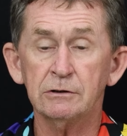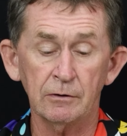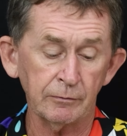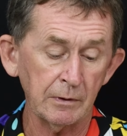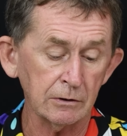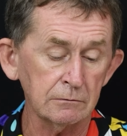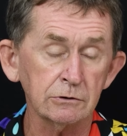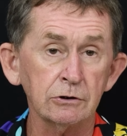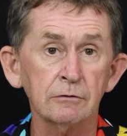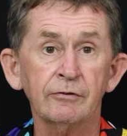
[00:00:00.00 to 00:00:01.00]
to do is we're
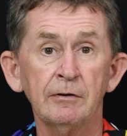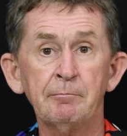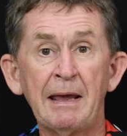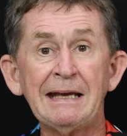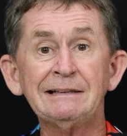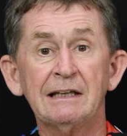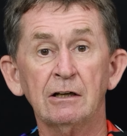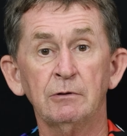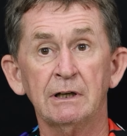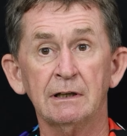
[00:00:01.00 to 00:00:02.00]
going to do some
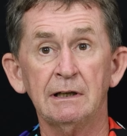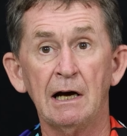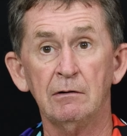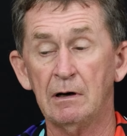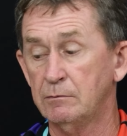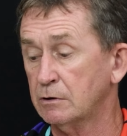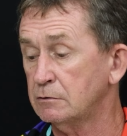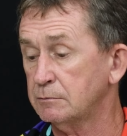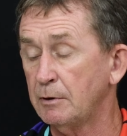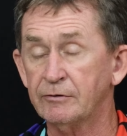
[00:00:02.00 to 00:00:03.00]
painting with it now, and we're
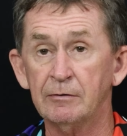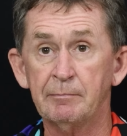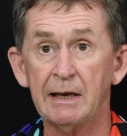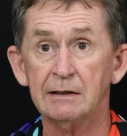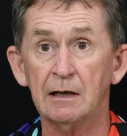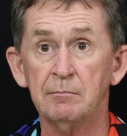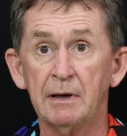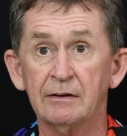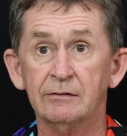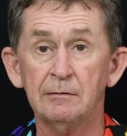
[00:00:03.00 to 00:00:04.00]
going to put some paint and
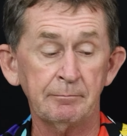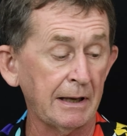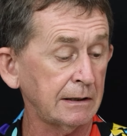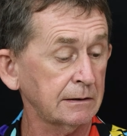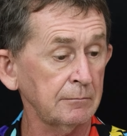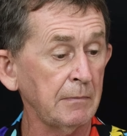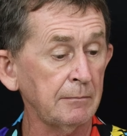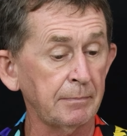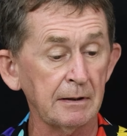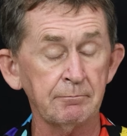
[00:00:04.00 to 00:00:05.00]
mix some paint and
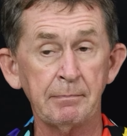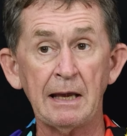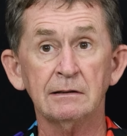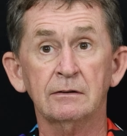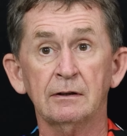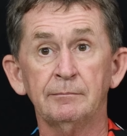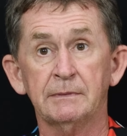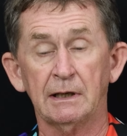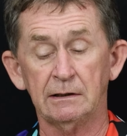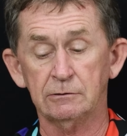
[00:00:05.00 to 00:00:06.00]
maybe paint
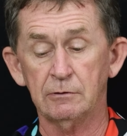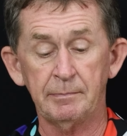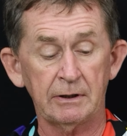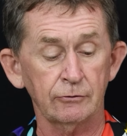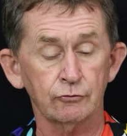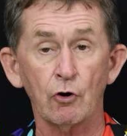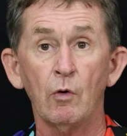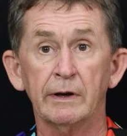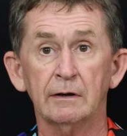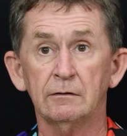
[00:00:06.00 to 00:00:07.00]
something and do a bit of
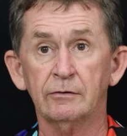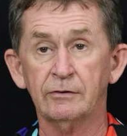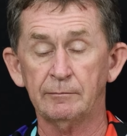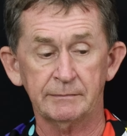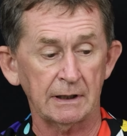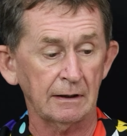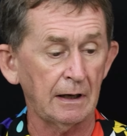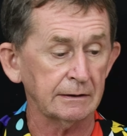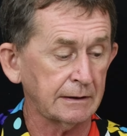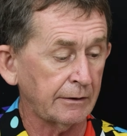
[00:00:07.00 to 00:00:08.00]
drawing or something
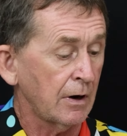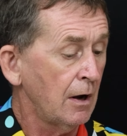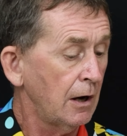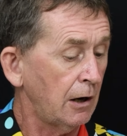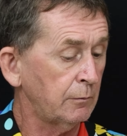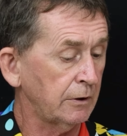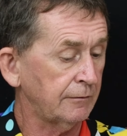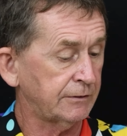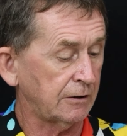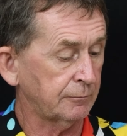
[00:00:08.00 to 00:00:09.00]
like that on
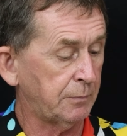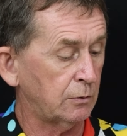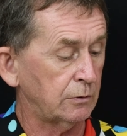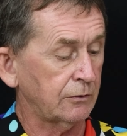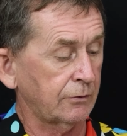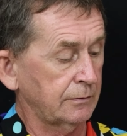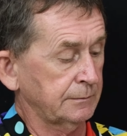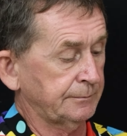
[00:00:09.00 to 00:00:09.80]
one of these boards.